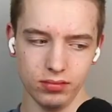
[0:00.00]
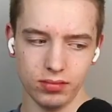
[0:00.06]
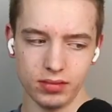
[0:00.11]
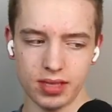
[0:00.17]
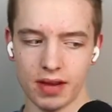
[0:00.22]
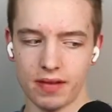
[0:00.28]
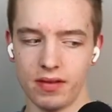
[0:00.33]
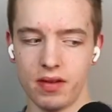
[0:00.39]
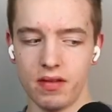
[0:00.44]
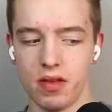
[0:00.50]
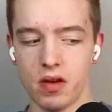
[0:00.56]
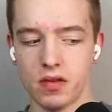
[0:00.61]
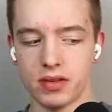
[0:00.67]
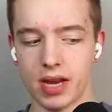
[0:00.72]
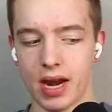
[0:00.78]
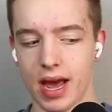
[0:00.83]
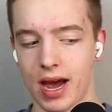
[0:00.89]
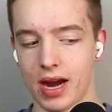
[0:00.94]
7 of those
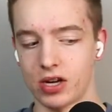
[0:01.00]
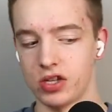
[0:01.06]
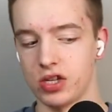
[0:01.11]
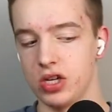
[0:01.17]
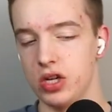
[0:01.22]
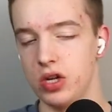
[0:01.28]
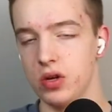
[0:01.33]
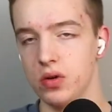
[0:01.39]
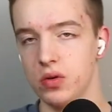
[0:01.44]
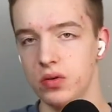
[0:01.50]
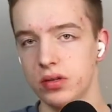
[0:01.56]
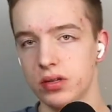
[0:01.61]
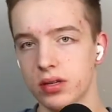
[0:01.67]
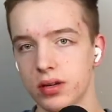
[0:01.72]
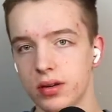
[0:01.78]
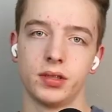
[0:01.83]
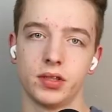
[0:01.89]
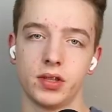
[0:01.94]
that I actually use.
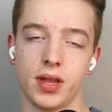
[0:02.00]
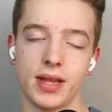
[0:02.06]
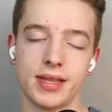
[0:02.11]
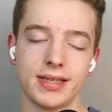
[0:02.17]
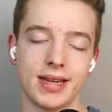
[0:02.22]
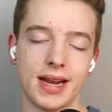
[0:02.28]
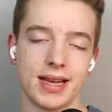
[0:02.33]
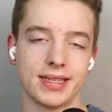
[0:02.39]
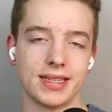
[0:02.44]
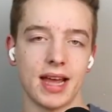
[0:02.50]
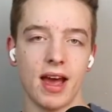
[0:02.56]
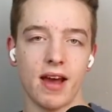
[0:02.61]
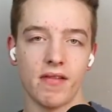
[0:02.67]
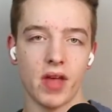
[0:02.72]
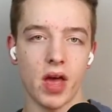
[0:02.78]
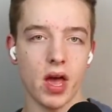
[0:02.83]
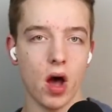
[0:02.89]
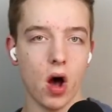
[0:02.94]
So that's nice to have
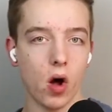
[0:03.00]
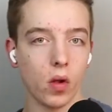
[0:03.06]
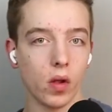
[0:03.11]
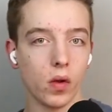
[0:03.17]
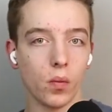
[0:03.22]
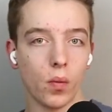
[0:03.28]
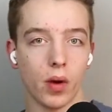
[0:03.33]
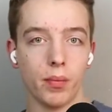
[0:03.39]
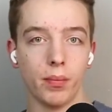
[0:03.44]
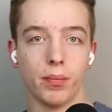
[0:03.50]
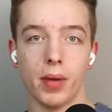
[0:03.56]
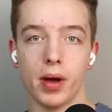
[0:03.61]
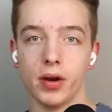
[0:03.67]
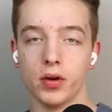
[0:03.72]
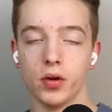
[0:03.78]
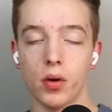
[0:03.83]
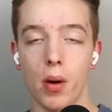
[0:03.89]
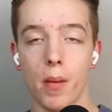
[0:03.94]
that all in one
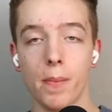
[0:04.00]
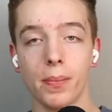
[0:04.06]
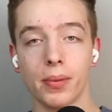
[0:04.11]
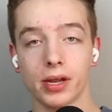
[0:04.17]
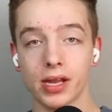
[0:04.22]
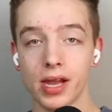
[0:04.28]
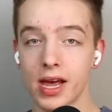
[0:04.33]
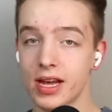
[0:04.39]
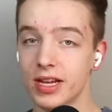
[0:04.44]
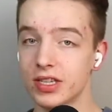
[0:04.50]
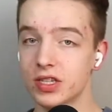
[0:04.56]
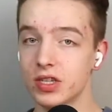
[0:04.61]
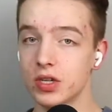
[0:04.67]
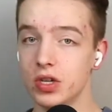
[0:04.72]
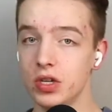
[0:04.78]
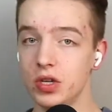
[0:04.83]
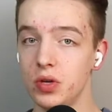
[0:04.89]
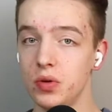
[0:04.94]
bundle. Plus
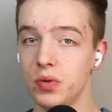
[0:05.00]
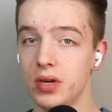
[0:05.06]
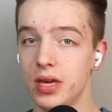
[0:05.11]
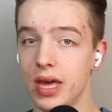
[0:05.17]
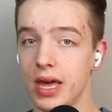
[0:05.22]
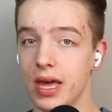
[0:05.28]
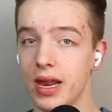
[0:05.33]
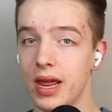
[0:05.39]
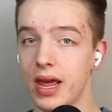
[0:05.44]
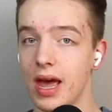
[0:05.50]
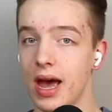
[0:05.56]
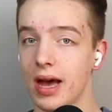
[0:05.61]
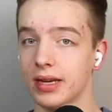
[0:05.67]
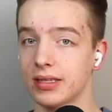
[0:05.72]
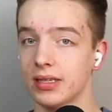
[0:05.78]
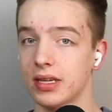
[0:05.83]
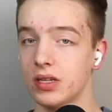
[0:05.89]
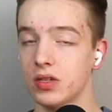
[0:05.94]
you get
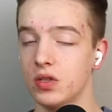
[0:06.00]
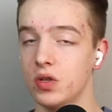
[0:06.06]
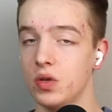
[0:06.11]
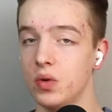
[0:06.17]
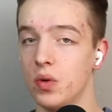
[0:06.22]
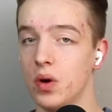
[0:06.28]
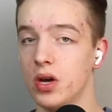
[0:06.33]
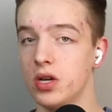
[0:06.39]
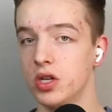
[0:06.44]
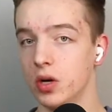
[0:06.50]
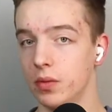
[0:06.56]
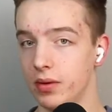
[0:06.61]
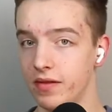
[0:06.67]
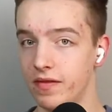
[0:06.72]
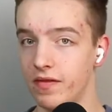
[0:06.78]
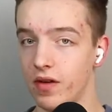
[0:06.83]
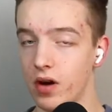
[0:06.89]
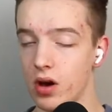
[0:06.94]
access to Adobe
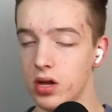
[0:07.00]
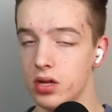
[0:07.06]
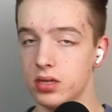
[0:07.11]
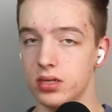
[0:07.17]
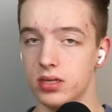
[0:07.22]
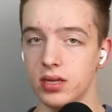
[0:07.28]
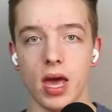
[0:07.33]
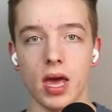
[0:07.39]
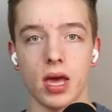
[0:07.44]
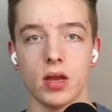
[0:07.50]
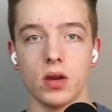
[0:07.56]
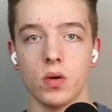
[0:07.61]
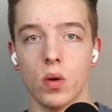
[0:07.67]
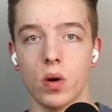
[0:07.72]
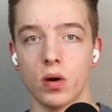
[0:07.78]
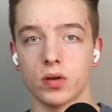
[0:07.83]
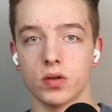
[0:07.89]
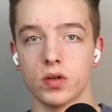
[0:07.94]
fonts, and you
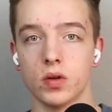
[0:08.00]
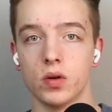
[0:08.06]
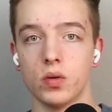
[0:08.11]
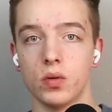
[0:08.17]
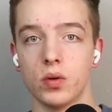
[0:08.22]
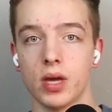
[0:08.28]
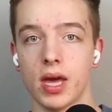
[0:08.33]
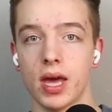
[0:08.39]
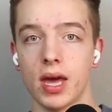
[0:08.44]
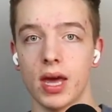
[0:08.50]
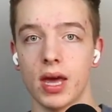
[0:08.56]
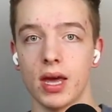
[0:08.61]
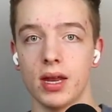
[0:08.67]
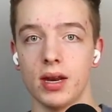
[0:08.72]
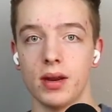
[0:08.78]
also can